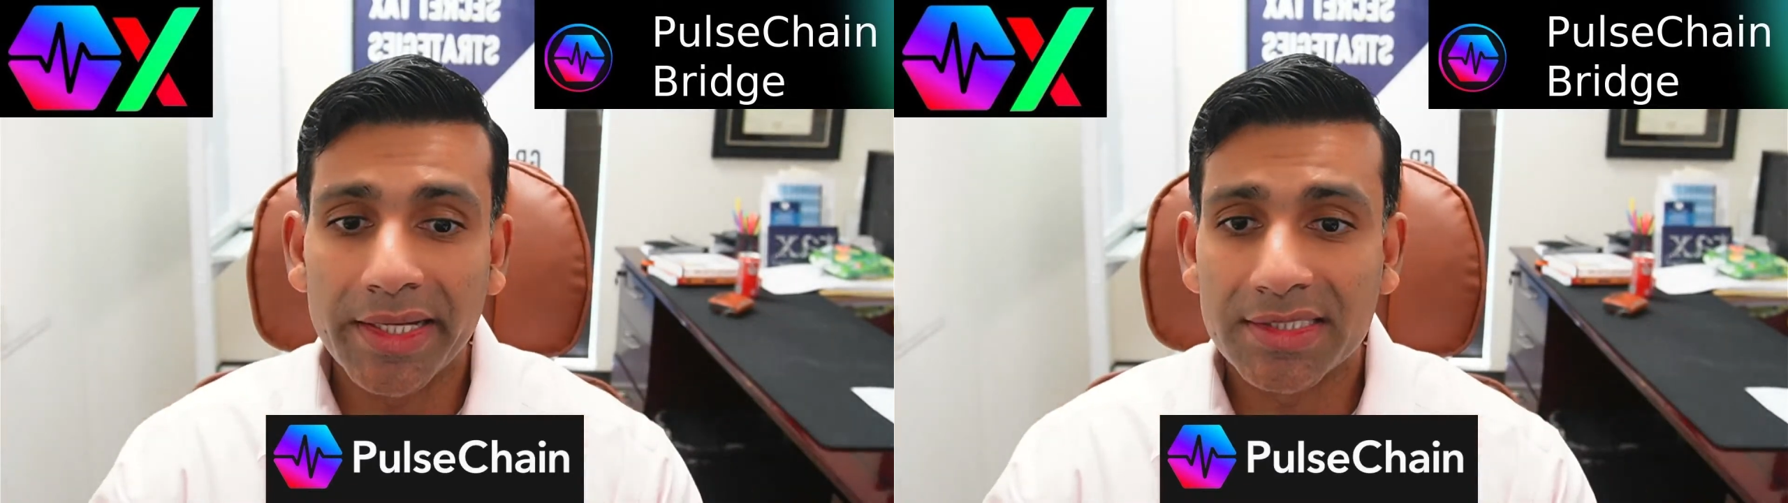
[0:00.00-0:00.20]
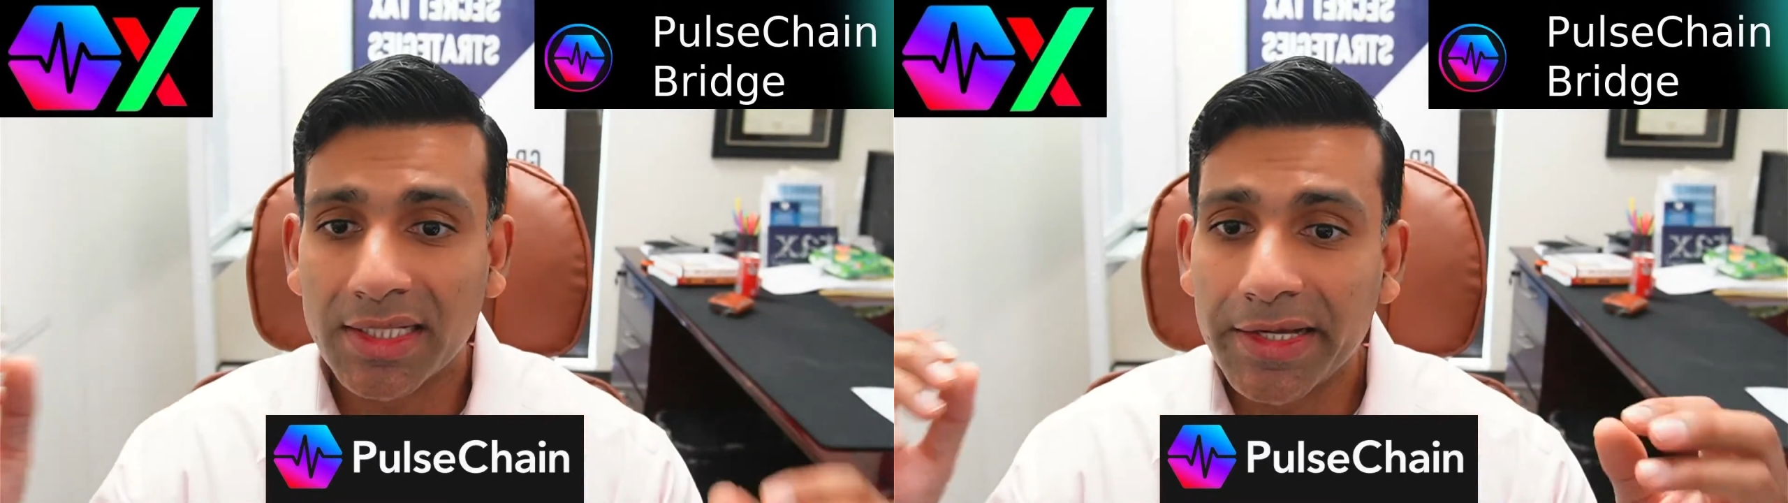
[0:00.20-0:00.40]

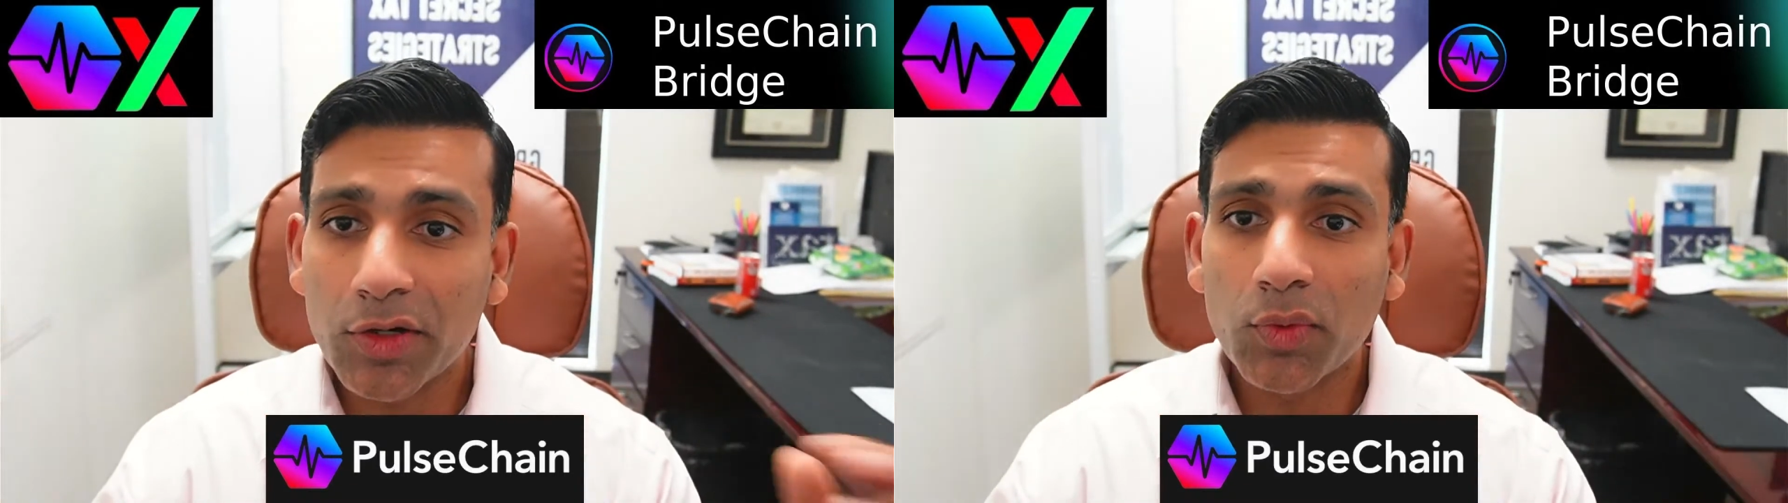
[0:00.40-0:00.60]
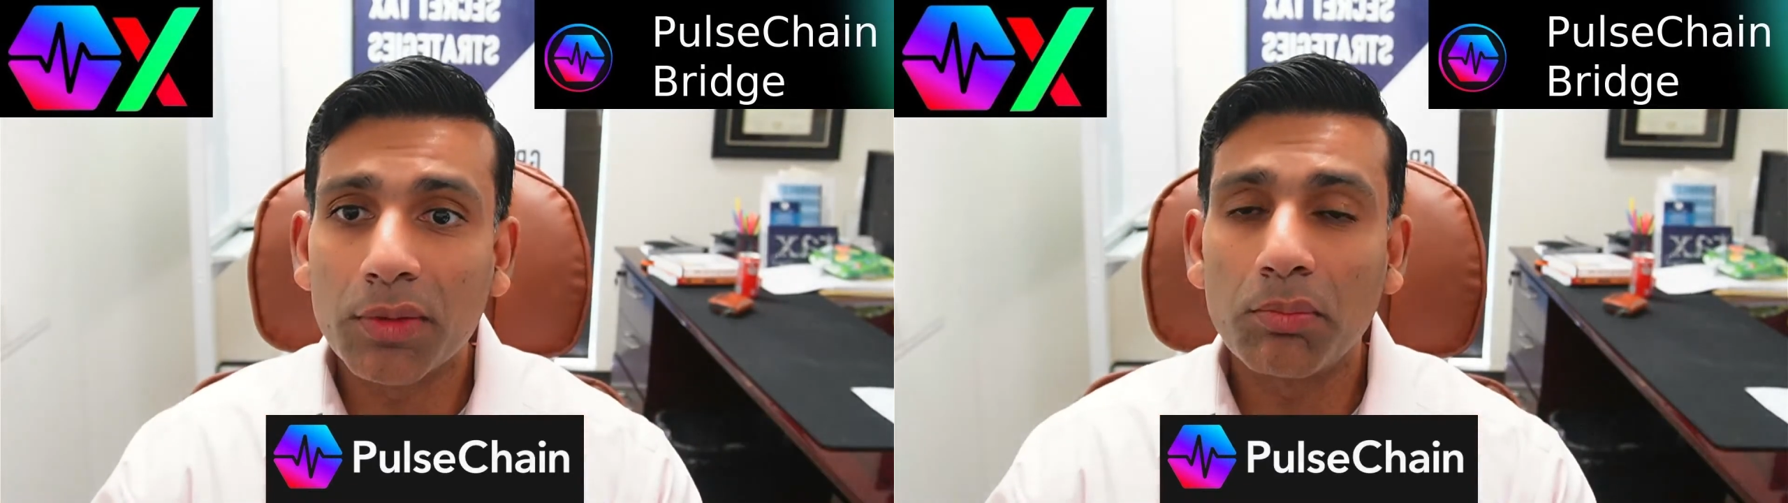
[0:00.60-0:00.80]
It's a
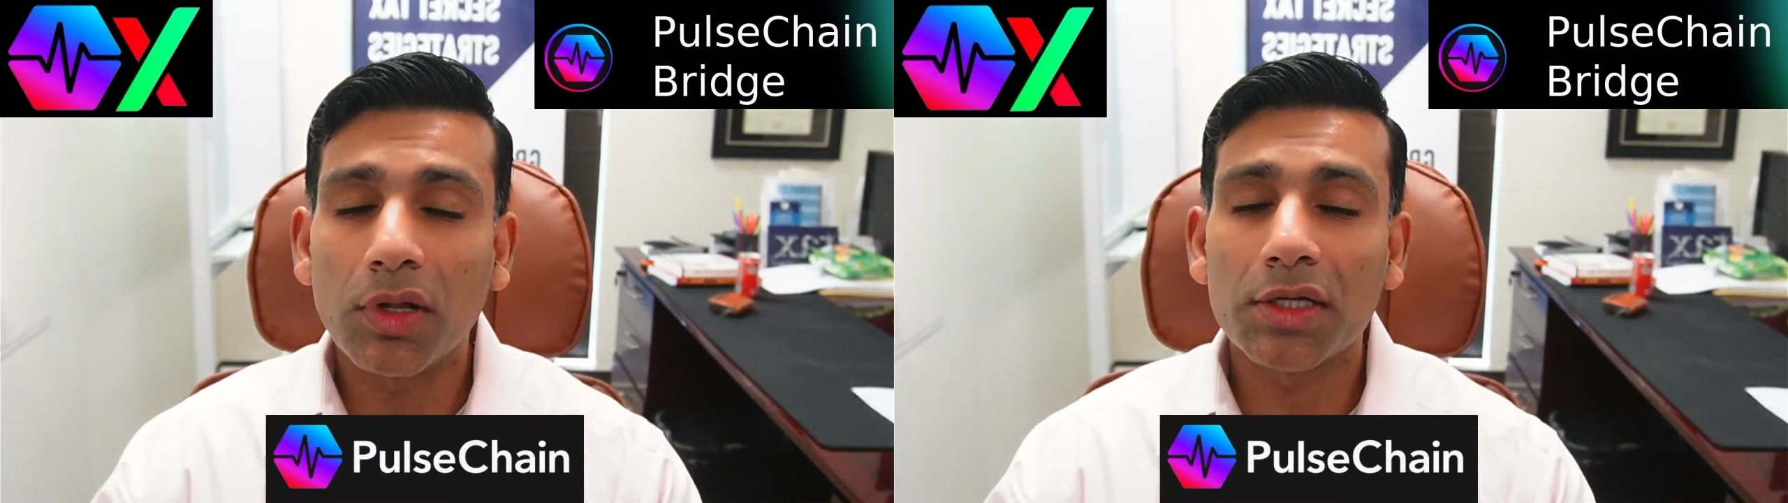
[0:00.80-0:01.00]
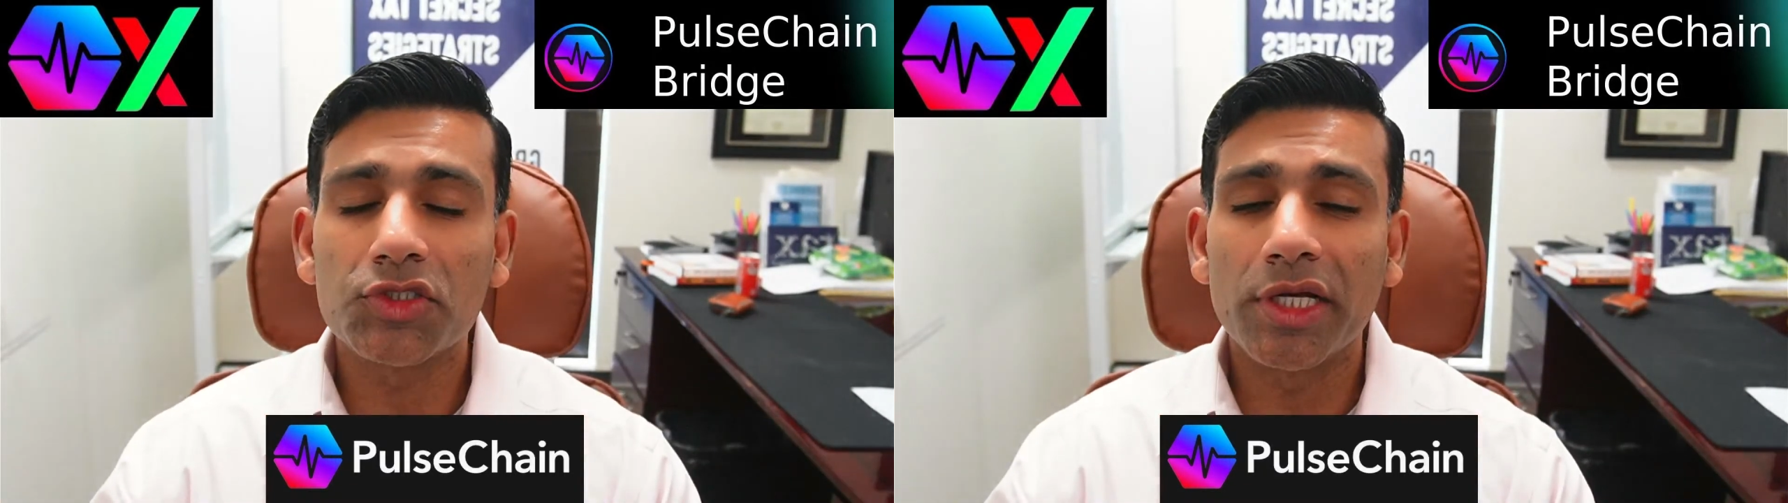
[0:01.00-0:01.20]
layer one
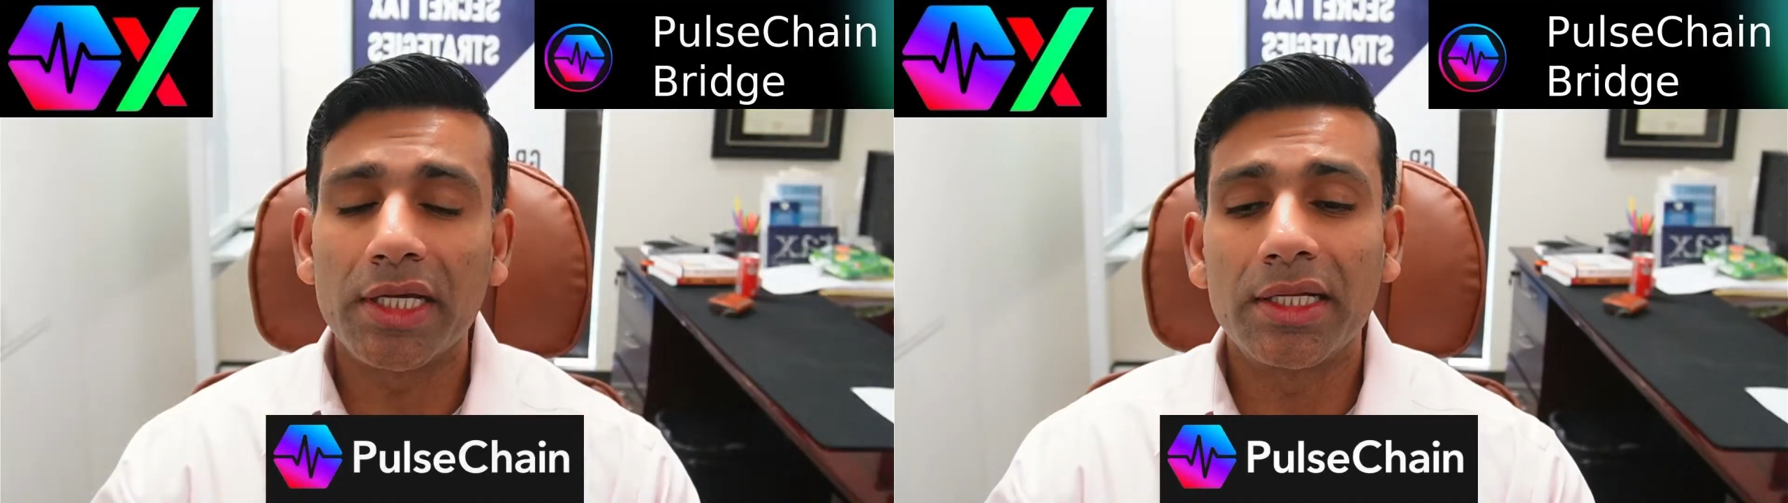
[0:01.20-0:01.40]
blockchain.